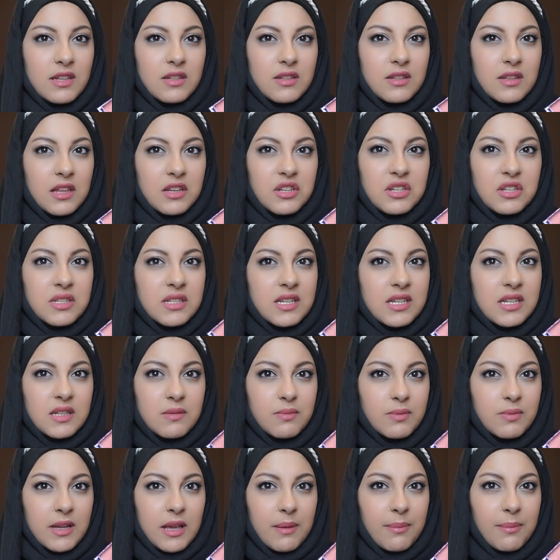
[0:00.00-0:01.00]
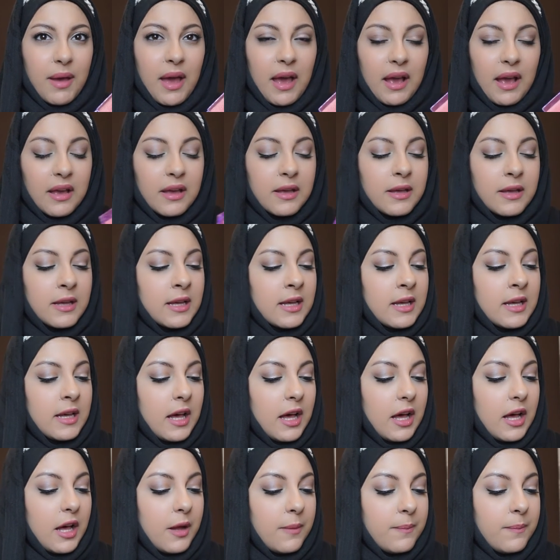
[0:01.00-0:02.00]
They just need to bring it back.
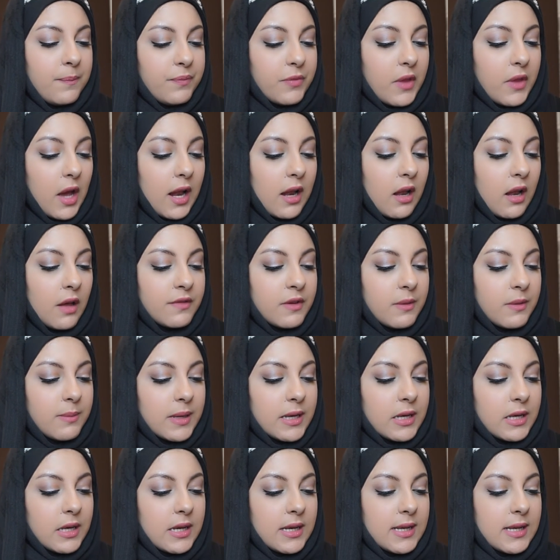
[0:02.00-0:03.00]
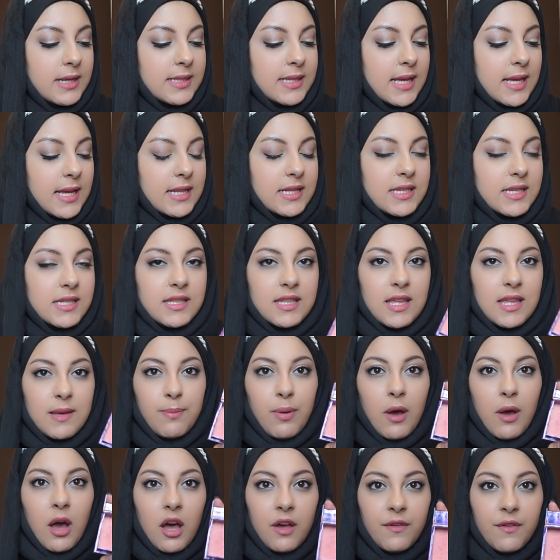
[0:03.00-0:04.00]
I love it because it's the
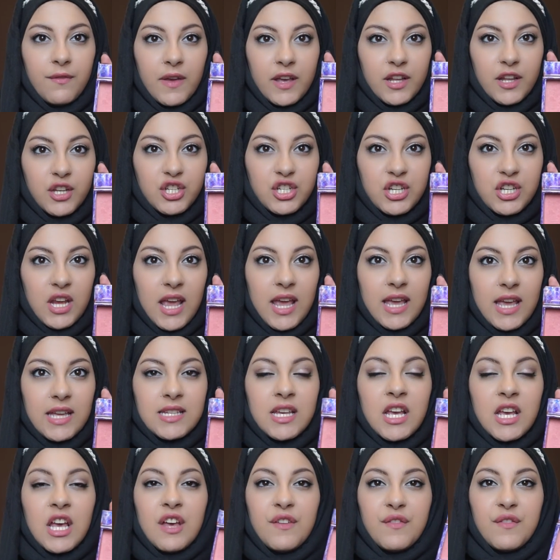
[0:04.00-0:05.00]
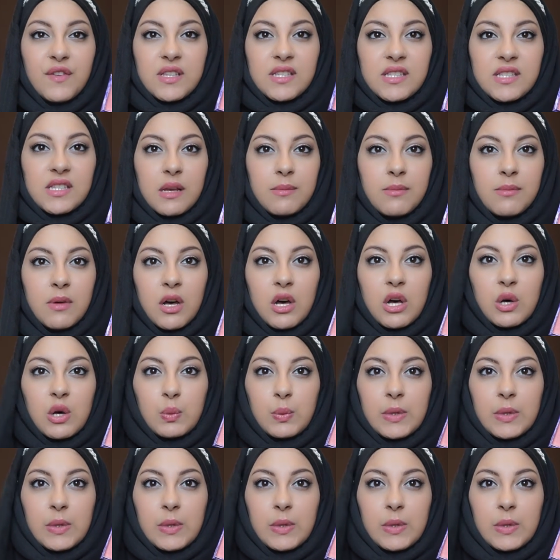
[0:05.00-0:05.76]
perfect shade for summer,